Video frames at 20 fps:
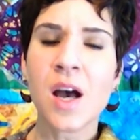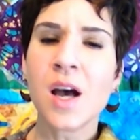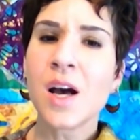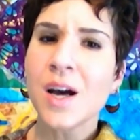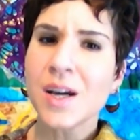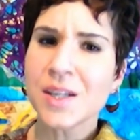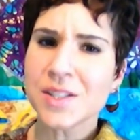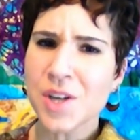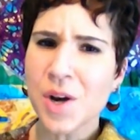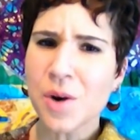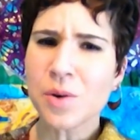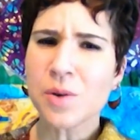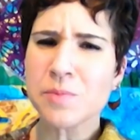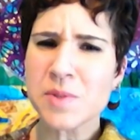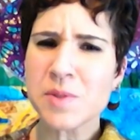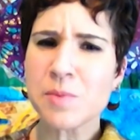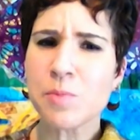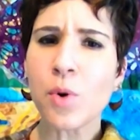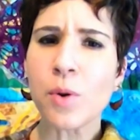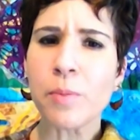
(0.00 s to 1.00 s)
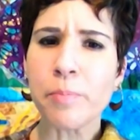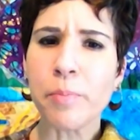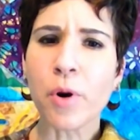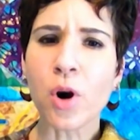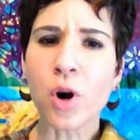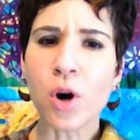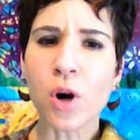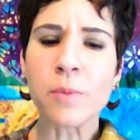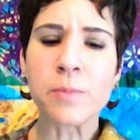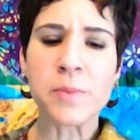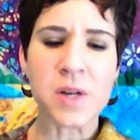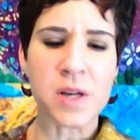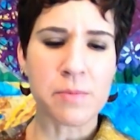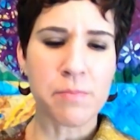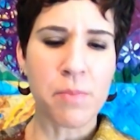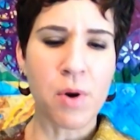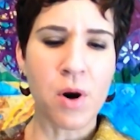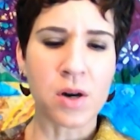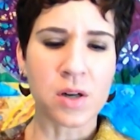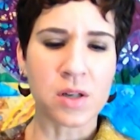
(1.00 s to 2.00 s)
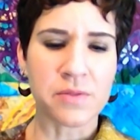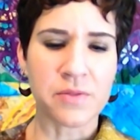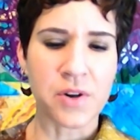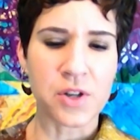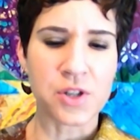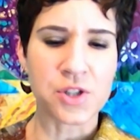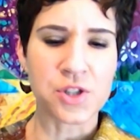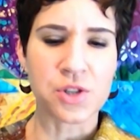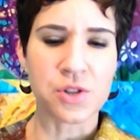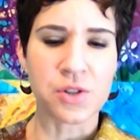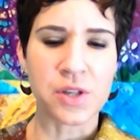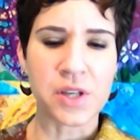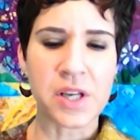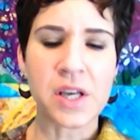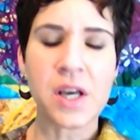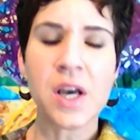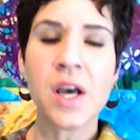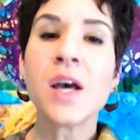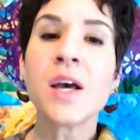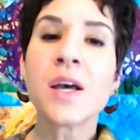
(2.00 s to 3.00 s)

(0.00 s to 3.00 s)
A totem's a more permanent part of our journey.